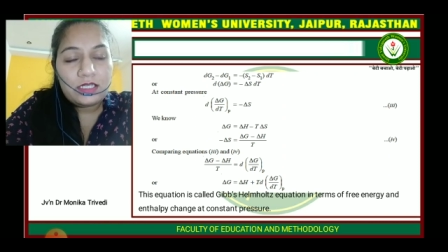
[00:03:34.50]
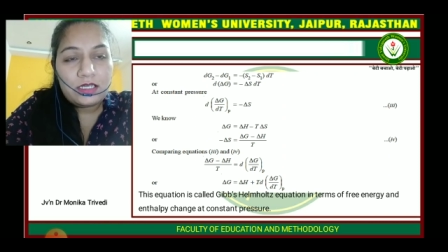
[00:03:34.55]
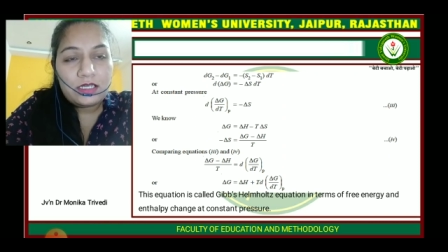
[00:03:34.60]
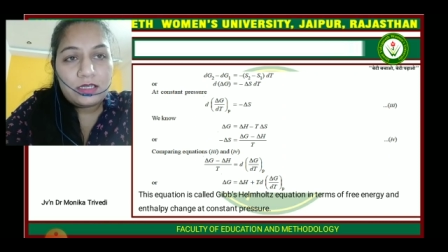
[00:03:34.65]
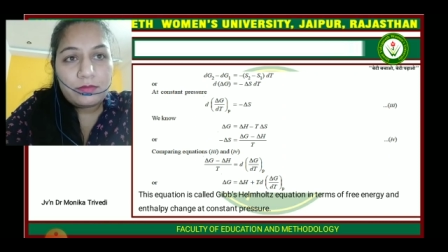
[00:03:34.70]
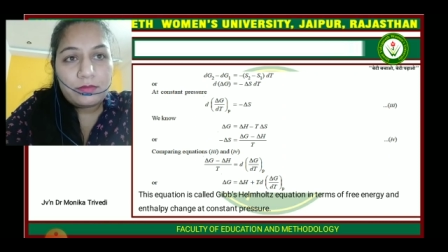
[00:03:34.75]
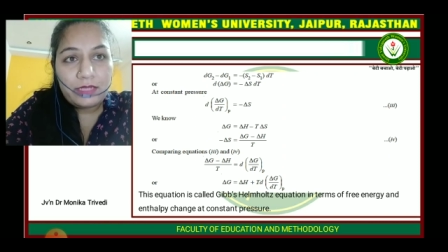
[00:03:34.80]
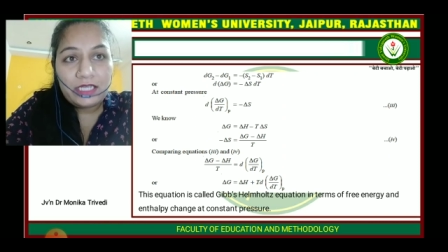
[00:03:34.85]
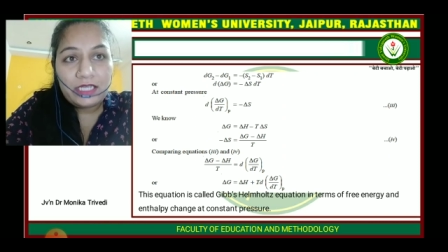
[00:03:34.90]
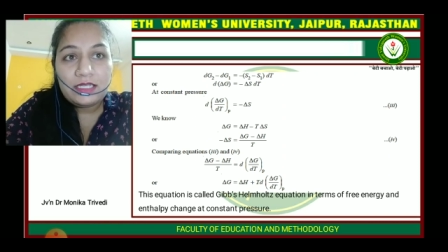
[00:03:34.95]

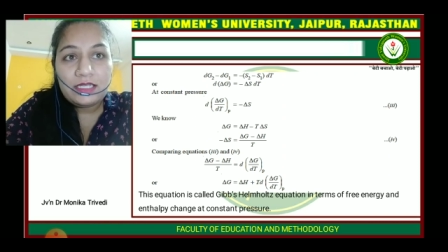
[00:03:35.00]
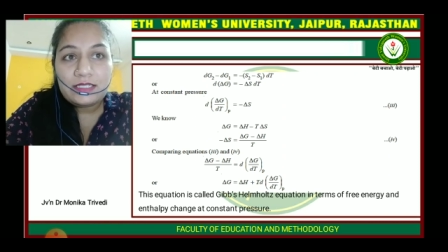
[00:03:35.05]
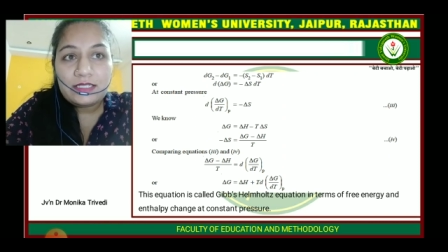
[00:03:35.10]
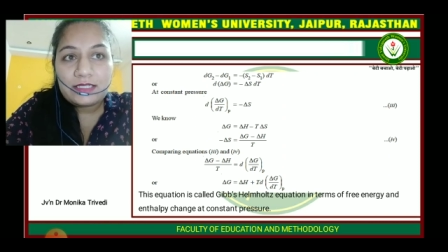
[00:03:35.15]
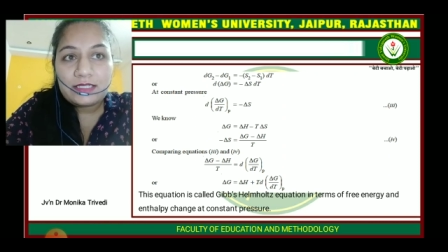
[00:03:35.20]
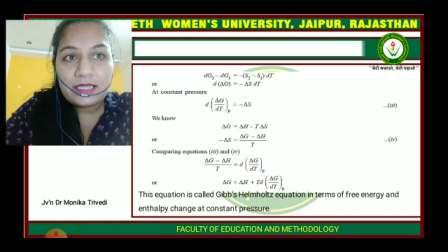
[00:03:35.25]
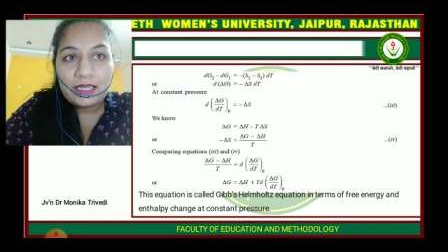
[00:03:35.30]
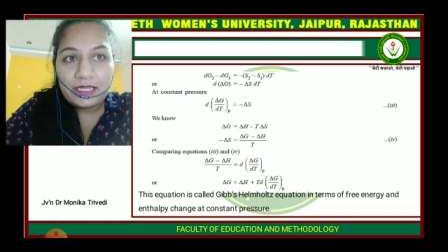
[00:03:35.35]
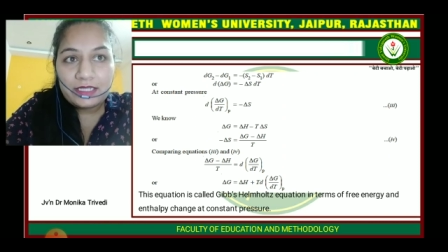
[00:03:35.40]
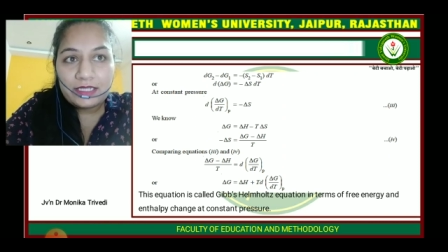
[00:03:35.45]
minus
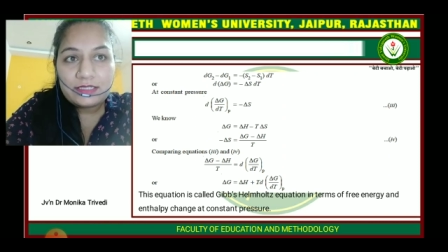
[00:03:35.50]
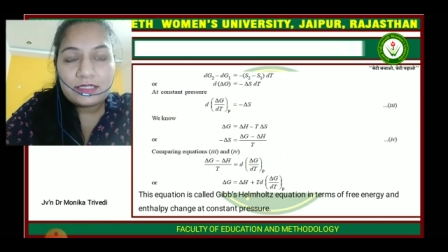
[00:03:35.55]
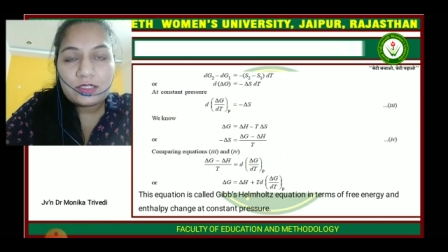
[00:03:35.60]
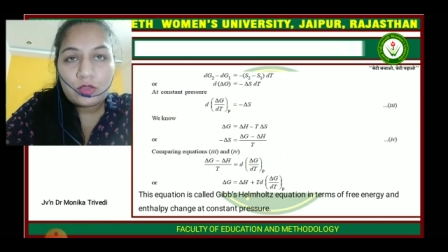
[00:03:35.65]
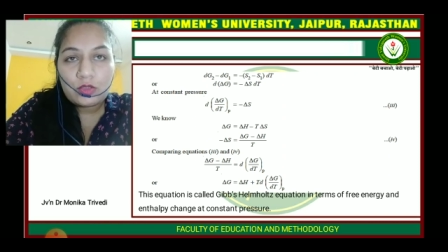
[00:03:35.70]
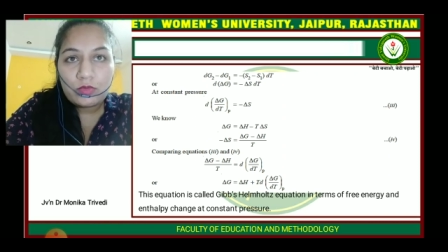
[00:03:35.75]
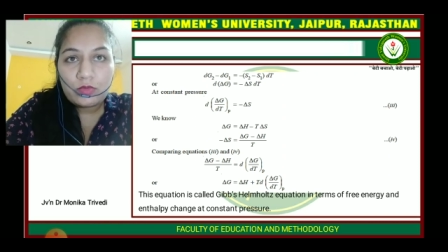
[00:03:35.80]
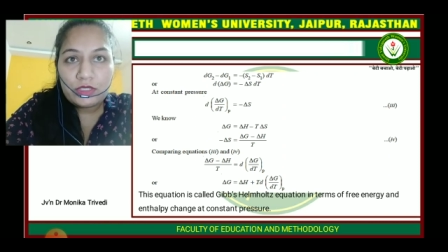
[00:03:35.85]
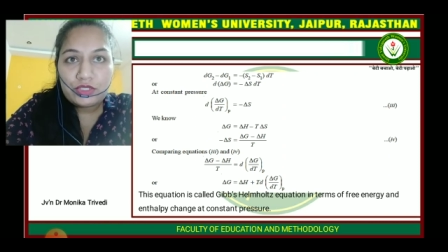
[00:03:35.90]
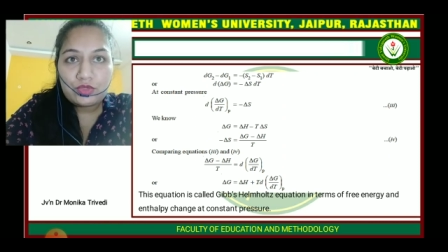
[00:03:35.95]
del S is
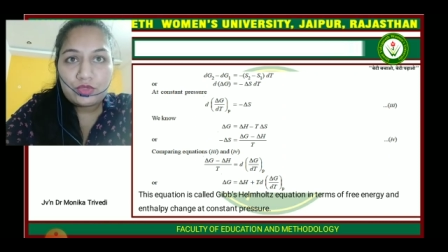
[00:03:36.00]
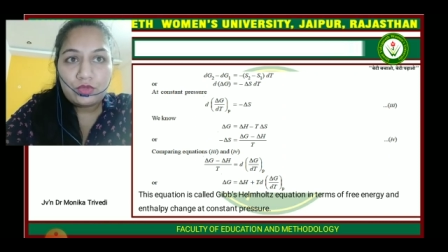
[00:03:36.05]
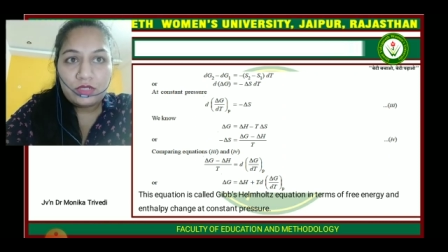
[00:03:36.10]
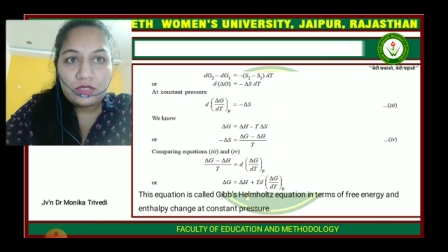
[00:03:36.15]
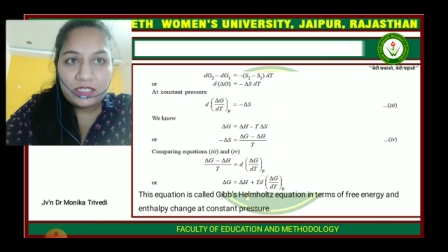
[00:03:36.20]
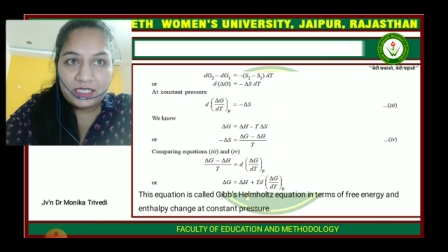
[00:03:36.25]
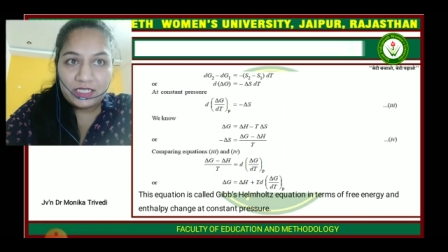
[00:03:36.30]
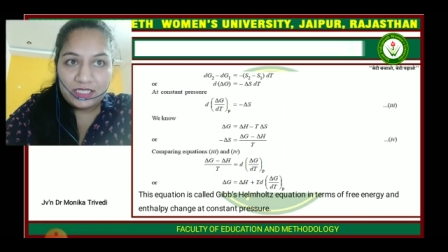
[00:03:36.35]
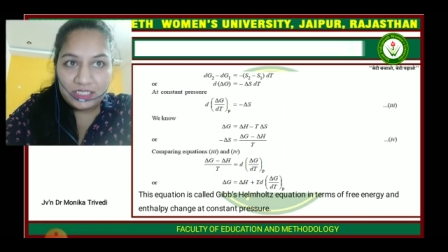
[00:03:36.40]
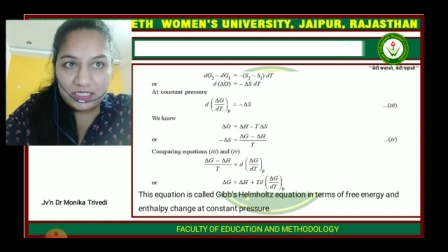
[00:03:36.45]
equals to
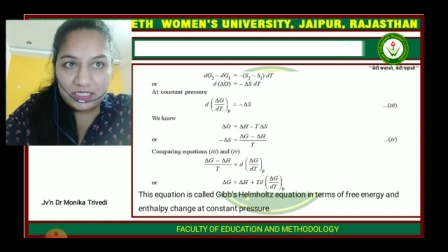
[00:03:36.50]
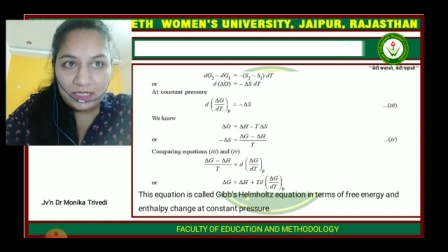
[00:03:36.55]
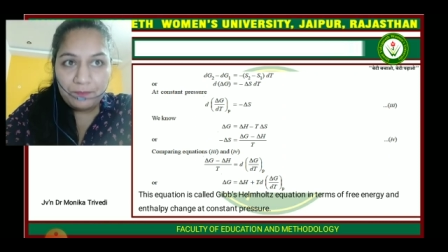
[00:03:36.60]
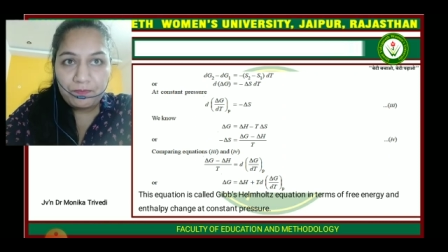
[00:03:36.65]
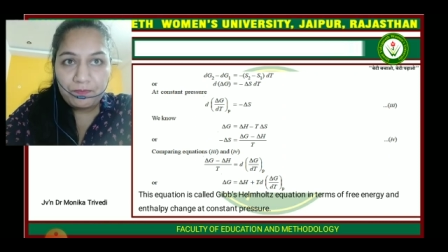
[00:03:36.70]
del G